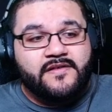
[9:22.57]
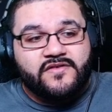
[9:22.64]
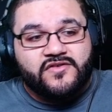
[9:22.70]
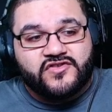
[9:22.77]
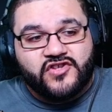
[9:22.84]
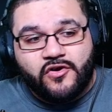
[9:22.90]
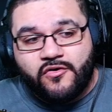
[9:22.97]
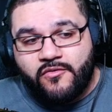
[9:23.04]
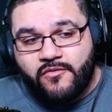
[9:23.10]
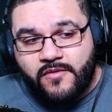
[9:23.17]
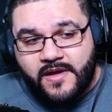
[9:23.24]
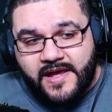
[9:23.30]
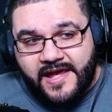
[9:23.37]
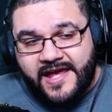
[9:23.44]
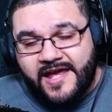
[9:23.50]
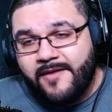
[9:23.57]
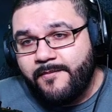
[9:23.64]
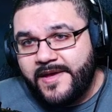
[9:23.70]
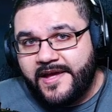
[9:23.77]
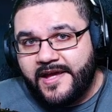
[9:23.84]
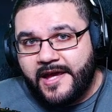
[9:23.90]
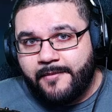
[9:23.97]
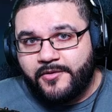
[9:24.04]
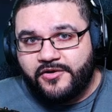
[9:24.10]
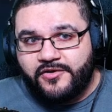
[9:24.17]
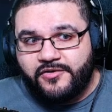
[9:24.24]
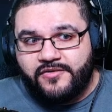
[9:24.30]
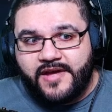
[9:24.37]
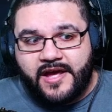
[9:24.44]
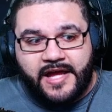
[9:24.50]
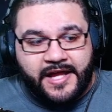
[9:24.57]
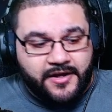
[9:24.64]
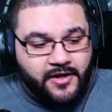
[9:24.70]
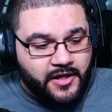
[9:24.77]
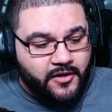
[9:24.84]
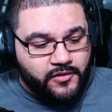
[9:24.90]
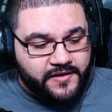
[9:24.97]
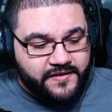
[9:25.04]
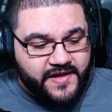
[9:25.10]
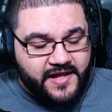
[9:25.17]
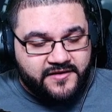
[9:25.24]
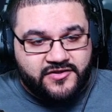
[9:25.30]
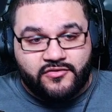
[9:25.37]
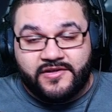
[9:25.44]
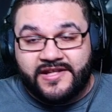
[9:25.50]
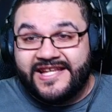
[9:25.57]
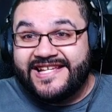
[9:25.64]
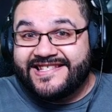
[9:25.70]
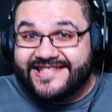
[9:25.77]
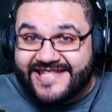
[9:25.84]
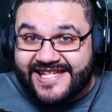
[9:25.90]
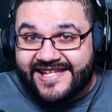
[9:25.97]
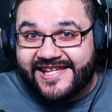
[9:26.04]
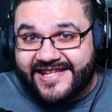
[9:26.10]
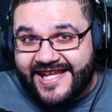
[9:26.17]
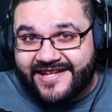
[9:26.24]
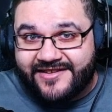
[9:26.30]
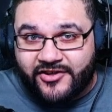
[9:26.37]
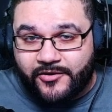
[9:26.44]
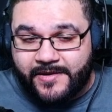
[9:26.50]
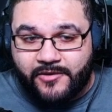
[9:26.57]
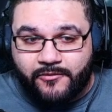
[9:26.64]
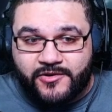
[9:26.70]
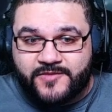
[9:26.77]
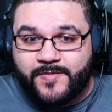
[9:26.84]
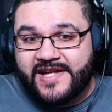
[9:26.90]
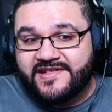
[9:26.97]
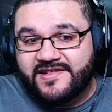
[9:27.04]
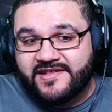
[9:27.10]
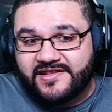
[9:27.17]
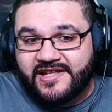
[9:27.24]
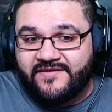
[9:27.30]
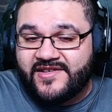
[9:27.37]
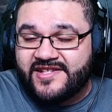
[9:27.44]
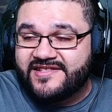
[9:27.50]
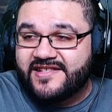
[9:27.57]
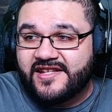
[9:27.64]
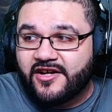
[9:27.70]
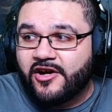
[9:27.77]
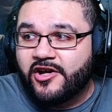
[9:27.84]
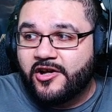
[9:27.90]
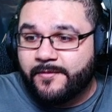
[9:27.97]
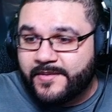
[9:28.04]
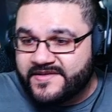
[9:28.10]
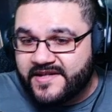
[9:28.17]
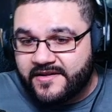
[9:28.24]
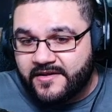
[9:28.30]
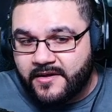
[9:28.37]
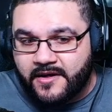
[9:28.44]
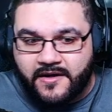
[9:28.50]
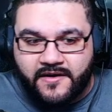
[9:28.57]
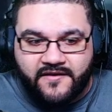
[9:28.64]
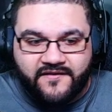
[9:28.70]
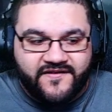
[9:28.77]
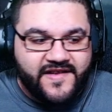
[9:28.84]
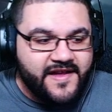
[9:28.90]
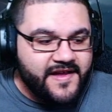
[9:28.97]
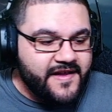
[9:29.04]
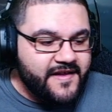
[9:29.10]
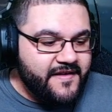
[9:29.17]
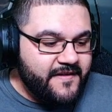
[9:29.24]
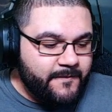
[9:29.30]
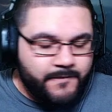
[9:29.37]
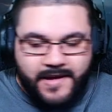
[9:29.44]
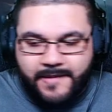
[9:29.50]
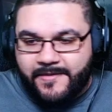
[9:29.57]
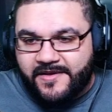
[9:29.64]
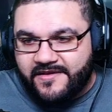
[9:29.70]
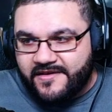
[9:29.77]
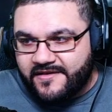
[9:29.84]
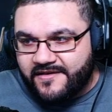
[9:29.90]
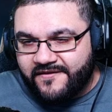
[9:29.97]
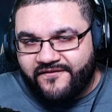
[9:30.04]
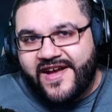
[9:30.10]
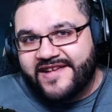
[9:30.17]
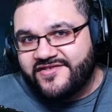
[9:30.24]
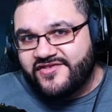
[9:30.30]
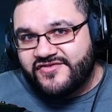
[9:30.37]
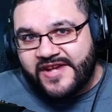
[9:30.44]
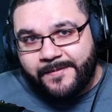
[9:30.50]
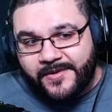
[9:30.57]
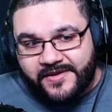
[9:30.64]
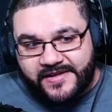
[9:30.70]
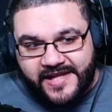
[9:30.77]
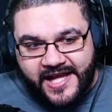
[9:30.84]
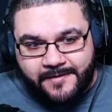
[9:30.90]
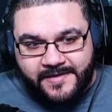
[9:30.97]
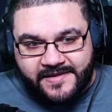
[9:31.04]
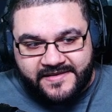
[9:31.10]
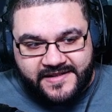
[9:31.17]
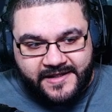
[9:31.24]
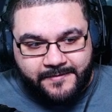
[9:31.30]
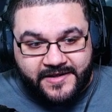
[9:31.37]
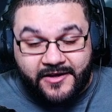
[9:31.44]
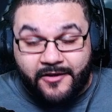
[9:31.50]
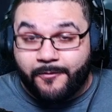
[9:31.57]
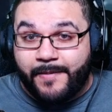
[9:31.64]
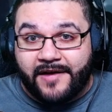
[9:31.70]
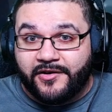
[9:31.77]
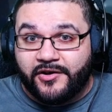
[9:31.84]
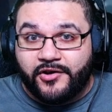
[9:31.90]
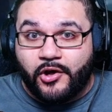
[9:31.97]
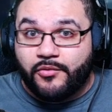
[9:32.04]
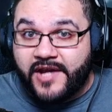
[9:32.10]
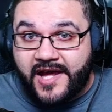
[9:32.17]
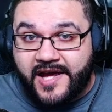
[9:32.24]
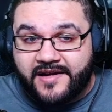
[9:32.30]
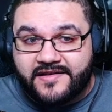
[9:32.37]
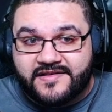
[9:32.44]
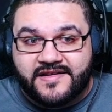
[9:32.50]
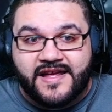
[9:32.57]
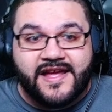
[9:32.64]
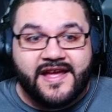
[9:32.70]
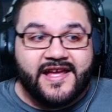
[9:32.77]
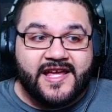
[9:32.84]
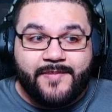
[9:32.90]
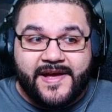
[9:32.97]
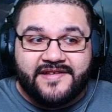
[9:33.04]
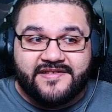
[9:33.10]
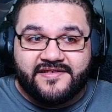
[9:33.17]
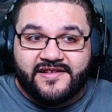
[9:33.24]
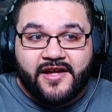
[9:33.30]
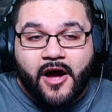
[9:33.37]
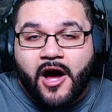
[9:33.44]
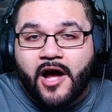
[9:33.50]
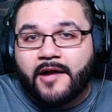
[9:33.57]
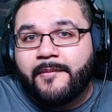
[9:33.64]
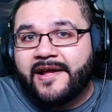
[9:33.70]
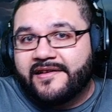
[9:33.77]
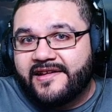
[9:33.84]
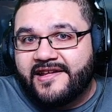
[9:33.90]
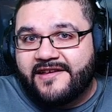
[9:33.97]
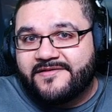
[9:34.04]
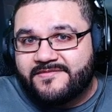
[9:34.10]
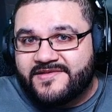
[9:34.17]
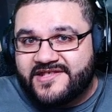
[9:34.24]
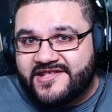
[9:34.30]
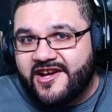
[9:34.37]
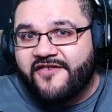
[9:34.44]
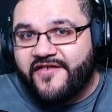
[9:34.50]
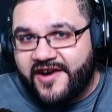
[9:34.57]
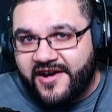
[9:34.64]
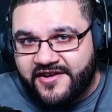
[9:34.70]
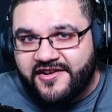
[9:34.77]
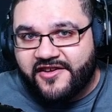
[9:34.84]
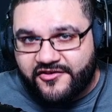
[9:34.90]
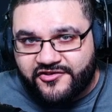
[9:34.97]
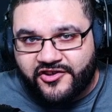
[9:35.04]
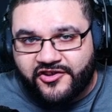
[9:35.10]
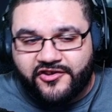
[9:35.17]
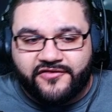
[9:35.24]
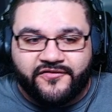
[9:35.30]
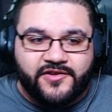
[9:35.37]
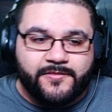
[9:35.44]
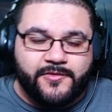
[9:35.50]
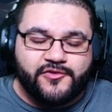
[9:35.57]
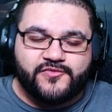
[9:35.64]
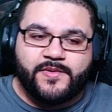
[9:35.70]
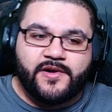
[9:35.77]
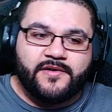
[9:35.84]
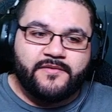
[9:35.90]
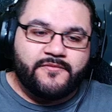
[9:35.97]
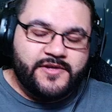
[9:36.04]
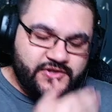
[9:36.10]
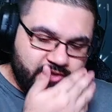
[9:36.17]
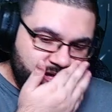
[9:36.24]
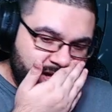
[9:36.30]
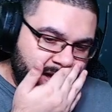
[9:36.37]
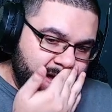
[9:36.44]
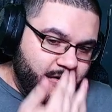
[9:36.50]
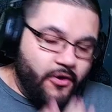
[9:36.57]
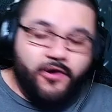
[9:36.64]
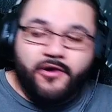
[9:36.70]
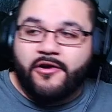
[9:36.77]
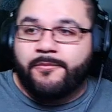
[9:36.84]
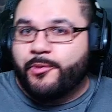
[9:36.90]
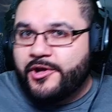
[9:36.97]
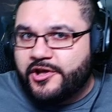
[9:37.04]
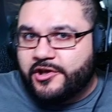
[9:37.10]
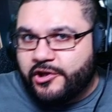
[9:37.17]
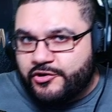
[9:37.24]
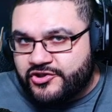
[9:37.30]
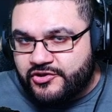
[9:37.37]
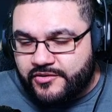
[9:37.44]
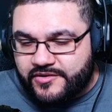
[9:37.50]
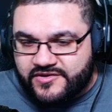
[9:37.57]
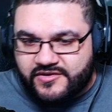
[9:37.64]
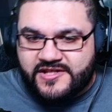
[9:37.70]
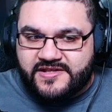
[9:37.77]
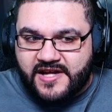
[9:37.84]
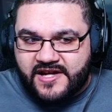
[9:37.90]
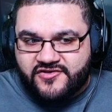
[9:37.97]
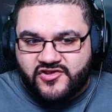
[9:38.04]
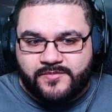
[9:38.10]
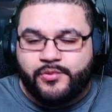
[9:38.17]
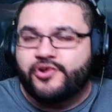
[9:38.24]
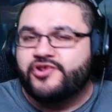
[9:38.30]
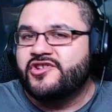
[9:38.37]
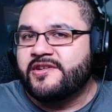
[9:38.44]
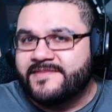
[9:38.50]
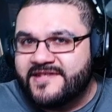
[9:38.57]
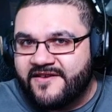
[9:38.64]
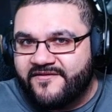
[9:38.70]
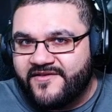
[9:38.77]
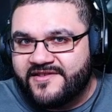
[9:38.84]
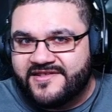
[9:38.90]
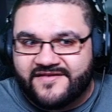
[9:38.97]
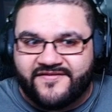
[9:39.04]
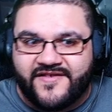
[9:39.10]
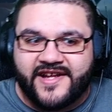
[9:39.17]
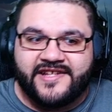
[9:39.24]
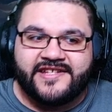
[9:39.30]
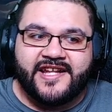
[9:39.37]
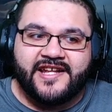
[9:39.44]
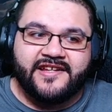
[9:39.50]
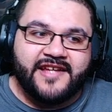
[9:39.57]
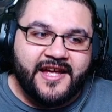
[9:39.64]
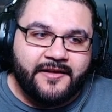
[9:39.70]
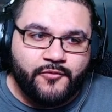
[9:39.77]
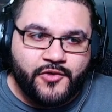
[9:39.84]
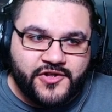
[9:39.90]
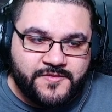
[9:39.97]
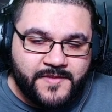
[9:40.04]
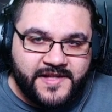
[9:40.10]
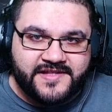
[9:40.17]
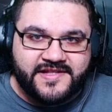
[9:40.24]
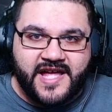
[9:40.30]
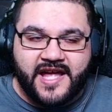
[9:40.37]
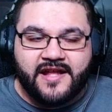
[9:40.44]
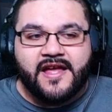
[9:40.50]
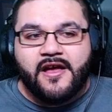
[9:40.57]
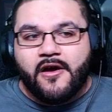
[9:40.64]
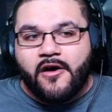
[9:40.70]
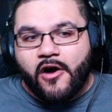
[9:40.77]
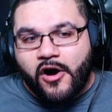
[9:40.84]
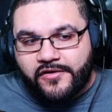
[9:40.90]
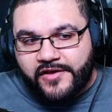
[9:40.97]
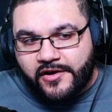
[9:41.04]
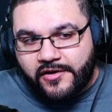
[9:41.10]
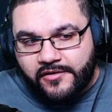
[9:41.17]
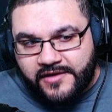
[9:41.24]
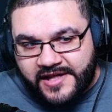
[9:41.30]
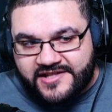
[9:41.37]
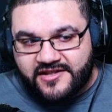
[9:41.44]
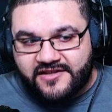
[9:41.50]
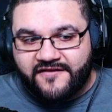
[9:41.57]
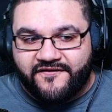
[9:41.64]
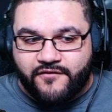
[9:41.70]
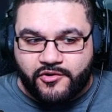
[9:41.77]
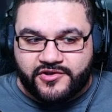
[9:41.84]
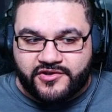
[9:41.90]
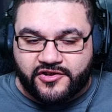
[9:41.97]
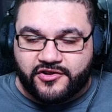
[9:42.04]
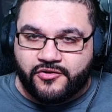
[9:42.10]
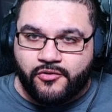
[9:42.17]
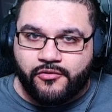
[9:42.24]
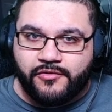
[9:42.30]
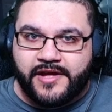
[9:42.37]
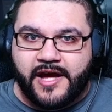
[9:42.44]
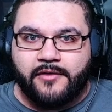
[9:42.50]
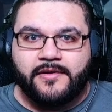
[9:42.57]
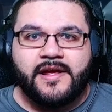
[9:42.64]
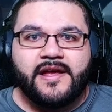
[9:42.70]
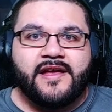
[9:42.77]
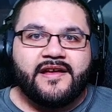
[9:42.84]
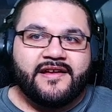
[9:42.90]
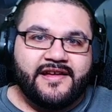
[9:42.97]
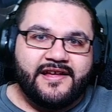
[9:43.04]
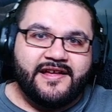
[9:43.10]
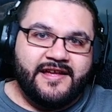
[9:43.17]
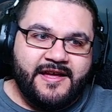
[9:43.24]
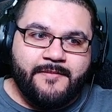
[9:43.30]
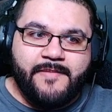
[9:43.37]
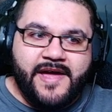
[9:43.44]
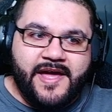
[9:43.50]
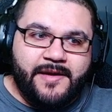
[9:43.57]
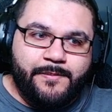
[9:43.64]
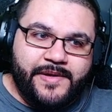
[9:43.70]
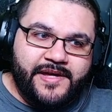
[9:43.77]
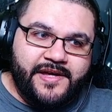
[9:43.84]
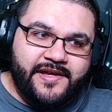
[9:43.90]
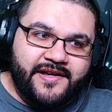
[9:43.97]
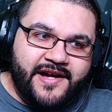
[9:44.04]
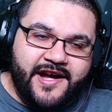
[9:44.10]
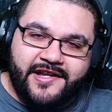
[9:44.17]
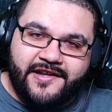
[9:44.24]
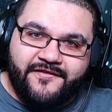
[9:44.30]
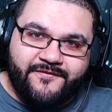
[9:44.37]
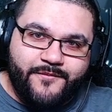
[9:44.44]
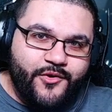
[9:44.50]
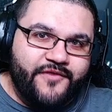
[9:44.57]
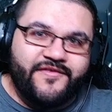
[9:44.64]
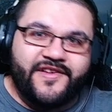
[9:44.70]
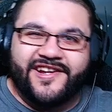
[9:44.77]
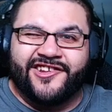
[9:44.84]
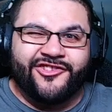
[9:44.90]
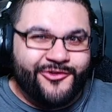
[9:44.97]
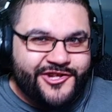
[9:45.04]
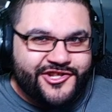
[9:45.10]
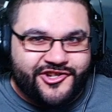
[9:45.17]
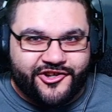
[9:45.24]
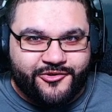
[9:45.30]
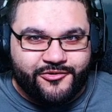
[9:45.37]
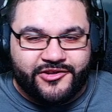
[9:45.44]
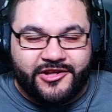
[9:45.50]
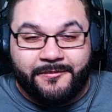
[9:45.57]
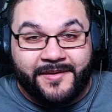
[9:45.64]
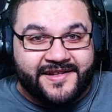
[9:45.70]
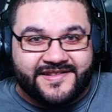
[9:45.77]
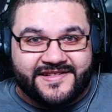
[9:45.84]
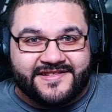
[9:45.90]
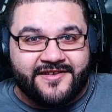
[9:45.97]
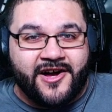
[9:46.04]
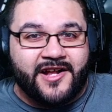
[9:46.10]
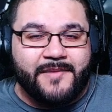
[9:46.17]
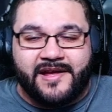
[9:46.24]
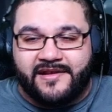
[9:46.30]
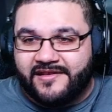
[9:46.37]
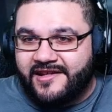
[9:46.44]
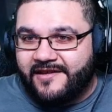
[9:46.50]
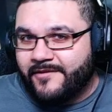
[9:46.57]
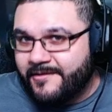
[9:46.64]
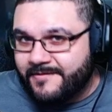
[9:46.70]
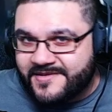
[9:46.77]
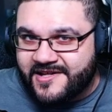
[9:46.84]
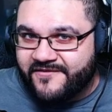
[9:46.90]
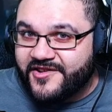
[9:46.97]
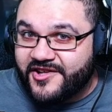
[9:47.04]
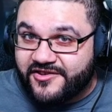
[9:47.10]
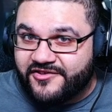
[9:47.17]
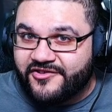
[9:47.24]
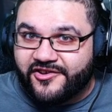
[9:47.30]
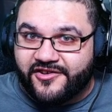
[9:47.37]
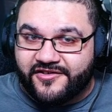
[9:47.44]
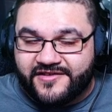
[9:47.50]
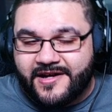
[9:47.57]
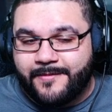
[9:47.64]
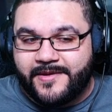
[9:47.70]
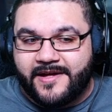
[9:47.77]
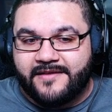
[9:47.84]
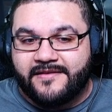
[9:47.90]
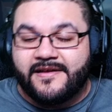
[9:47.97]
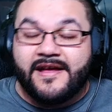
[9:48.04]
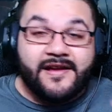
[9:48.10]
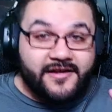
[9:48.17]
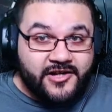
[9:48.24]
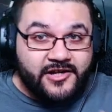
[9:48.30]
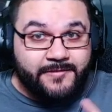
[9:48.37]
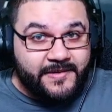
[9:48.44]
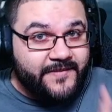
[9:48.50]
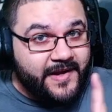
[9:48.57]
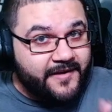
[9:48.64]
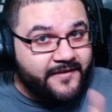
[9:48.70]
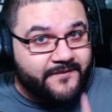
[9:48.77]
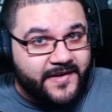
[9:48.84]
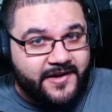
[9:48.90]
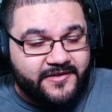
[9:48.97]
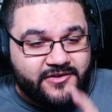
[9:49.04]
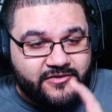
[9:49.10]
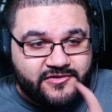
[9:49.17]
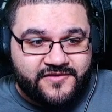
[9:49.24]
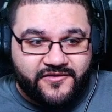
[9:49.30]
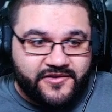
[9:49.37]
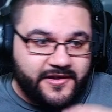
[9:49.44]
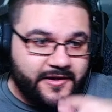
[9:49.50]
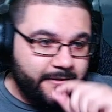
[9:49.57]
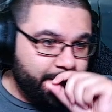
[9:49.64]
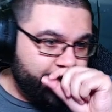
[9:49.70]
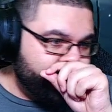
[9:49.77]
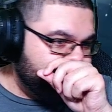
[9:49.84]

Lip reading: So him being able to do that, and not only that too, he's stealing that turn meter, which basically if he's stealing 100% of maybe the fastest champion on the enemy team and they're about to go next, he basically automatically gives himself another turn for the most part, which or pretty close to it. So he's actually pushing himself into the fight yet again, which means that although it's on a 4-turn cooldown, it may be kind of more of like a 3-turn cooldown because he's automatically giving himself another turn on top of that. Could be very, very useful there.